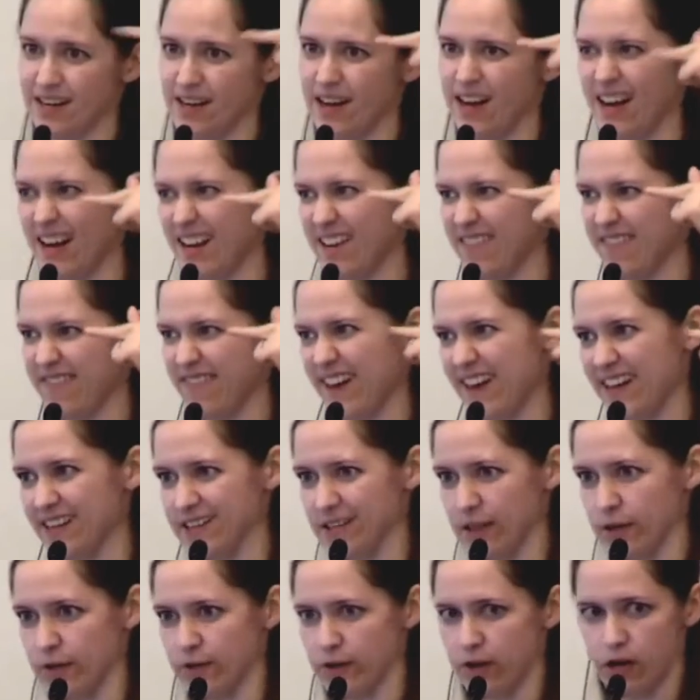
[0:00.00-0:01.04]
not a high
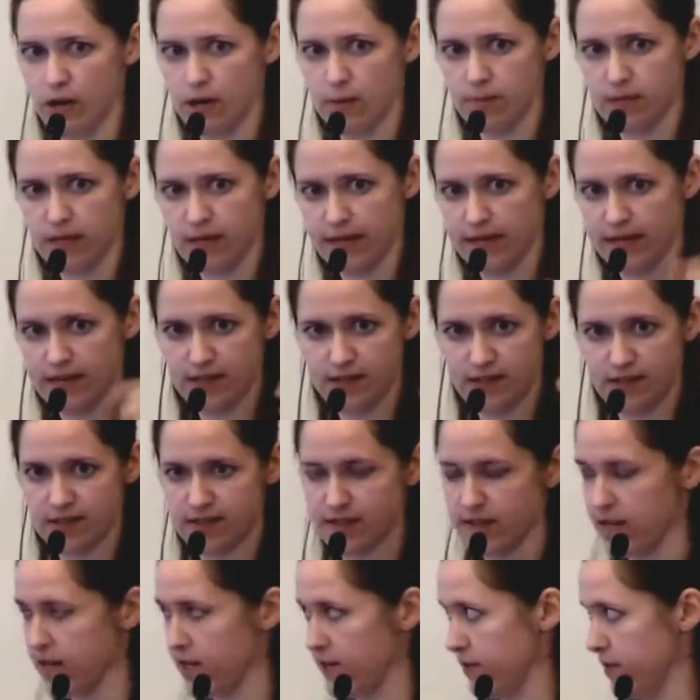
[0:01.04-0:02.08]
fat, low carb diet. It's
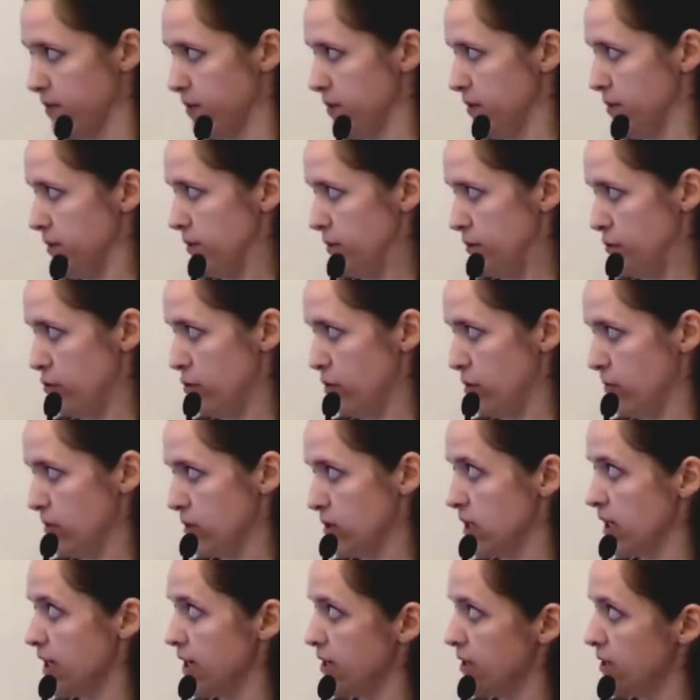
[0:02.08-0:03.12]
just kind of a
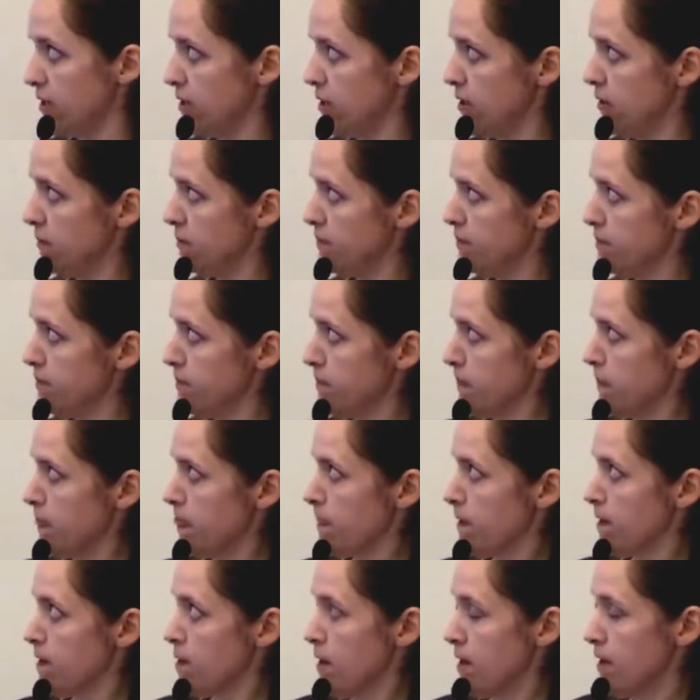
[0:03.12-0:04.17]
normal diet.
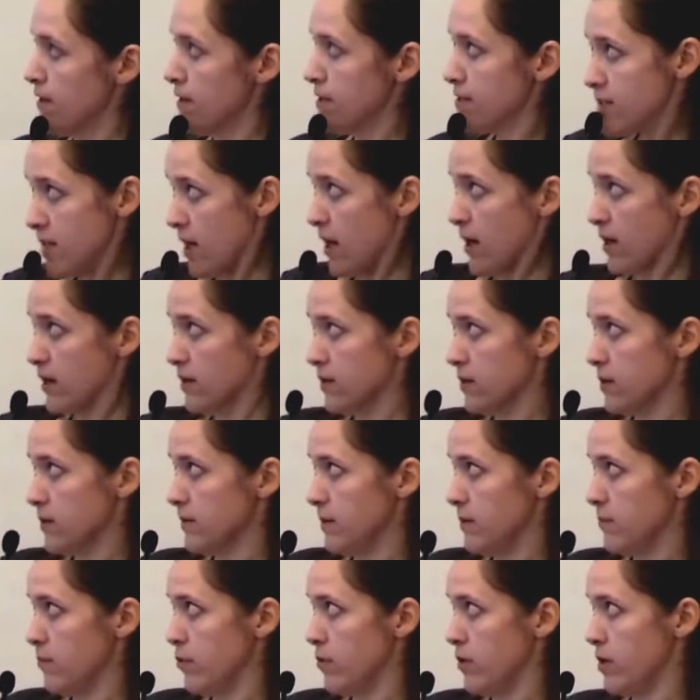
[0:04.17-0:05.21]
And let's talk a little
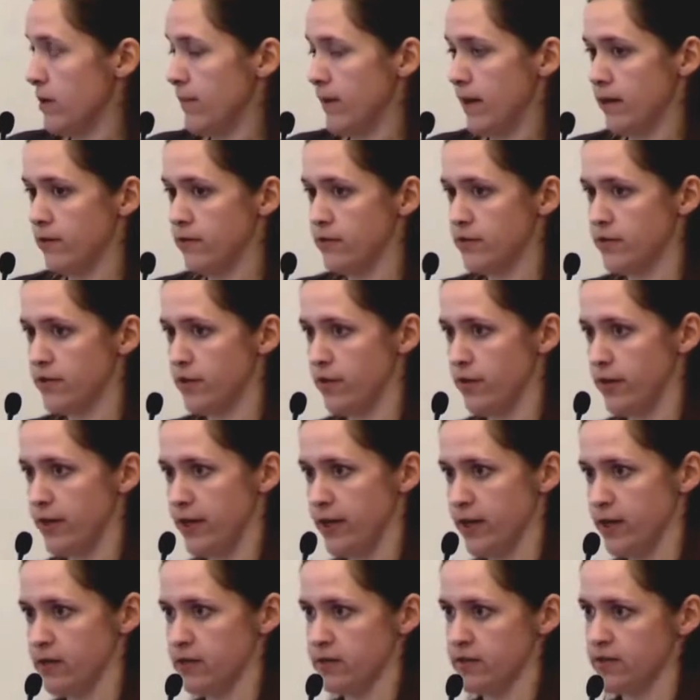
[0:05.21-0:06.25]
bit more about
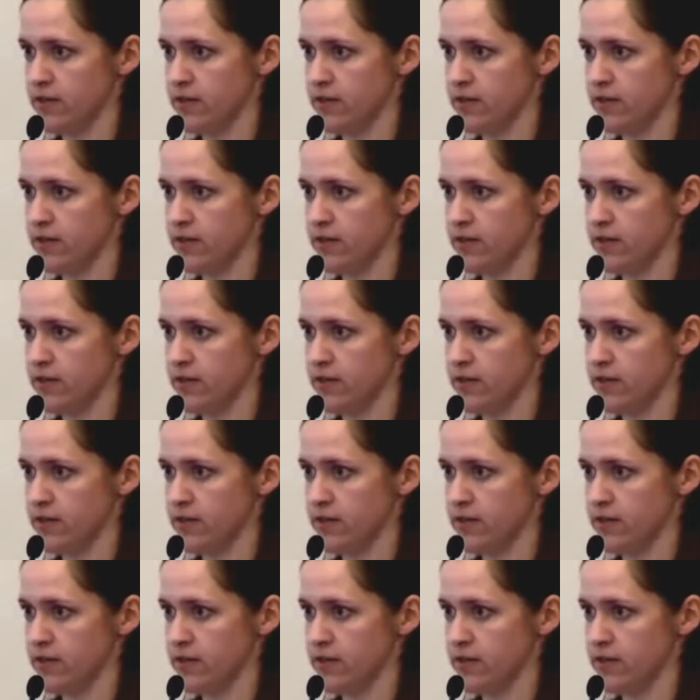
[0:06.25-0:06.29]
soda.